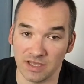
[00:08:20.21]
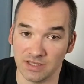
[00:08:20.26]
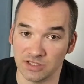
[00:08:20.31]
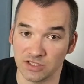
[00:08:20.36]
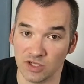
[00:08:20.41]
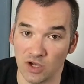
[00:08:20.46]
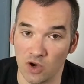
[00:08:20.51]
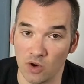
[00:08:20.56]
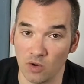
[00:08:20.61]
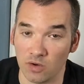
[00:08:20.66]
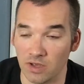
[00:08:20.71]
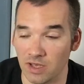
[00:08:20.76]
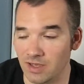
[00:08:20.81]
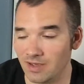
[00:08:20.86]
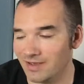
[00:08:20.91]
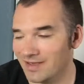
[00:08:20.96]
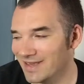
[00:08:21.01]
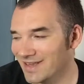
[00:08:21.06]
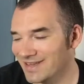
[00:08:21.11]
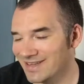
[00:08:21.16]
And so
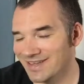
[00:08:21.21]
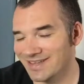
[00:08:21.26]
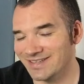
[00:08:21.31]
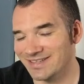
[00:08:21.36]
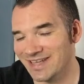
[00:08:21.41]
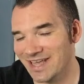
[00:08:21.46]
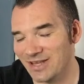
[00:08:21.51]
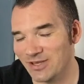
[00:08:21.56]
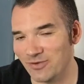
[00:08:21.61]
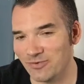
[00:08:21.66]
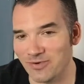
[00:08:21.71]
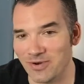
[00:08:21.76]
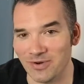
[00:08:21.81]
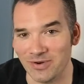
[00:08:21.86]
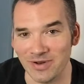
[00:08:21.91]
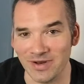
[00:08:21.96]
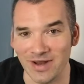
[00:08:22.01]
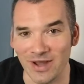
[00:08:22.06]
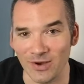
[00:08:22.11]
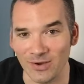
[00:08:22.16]
Daniel wrote
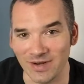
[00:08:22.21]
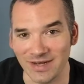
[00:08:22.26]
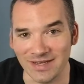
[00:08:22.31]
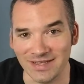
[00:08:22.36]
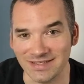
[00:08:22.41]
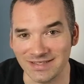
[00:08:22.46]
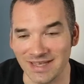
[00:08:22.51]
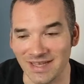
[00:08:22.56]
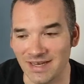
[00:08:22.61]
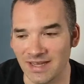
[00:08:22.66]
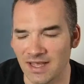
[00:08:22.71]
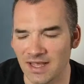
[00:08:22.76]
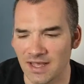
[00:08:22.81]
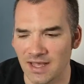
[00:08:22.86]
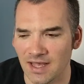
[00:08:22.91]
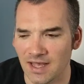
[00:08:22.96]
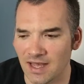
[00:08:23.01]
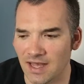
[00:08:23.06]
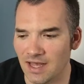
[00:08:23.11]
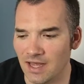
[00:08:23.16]
a note, and he said,
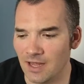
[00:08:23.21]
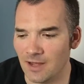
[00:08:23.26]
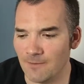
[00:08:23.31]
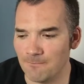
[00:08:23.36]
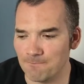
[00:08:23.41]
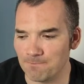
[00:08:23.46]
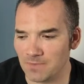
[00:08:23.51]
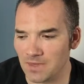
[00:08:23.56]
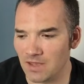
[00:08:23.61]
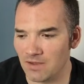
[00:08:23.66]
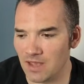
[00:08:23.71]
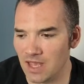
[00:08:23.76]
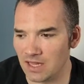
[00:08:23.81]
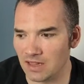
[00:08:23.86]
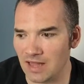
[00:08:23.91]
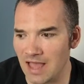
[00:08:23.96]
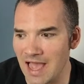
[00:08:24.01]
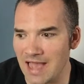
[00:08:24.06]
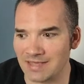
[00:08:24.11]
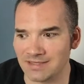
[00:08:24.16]
at
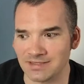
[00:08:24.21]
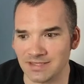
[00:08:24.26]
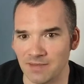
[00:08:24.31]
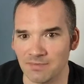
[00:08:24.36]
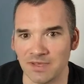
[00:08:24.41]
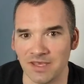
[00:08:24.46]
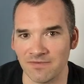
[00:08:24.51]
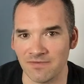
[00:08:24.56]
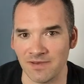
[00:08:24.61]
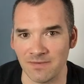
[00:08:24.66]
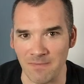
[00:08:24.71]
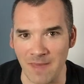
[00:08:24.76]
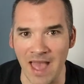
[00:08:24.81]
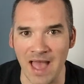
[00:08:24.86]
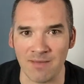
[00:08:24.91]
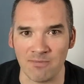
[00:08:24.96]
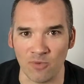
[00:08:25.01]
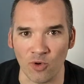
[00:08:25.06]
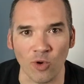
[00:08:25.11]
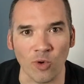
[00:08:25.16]
last, I'm giving
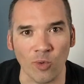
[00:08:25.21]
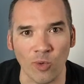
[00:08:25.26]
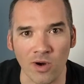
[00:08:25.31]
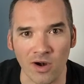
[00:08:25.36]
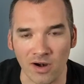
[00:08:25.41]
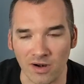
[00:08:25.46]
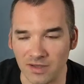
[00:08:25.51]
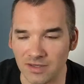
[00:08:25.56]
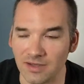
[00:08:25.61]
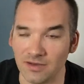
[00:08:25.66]
Matt more work.